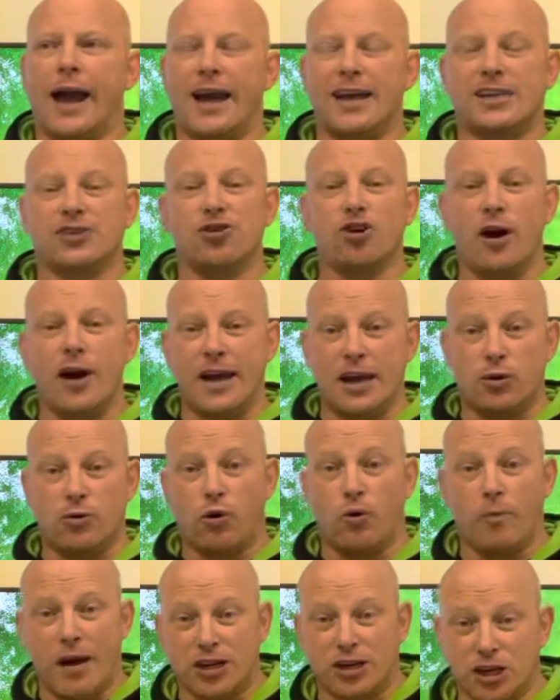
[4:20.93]
it's not equal
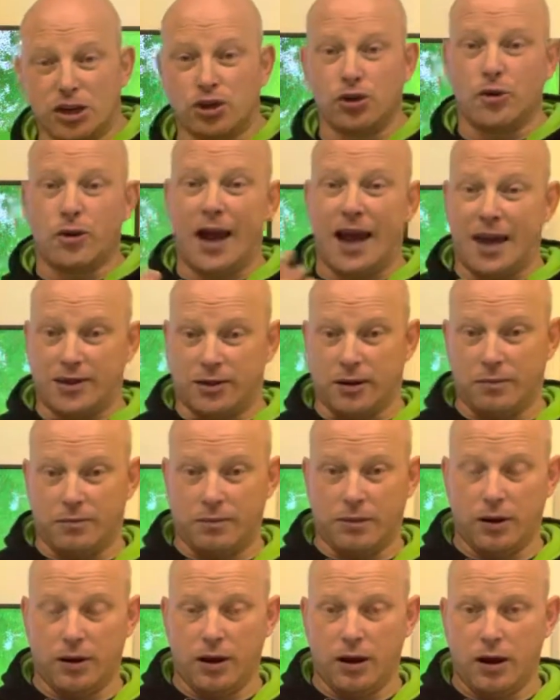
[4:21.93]
measure to hit
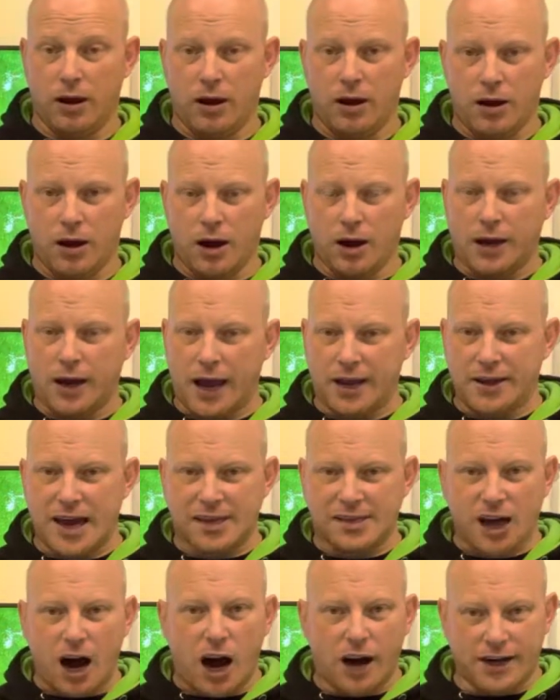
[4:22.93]
them, Okay,
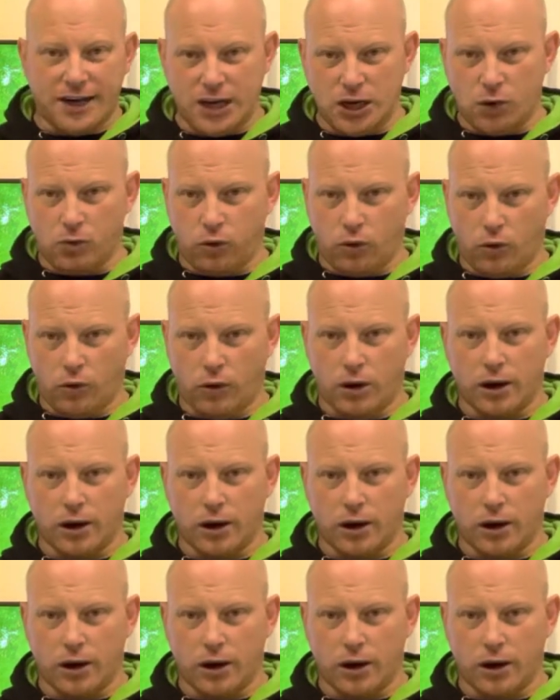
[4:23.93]
that's unequal.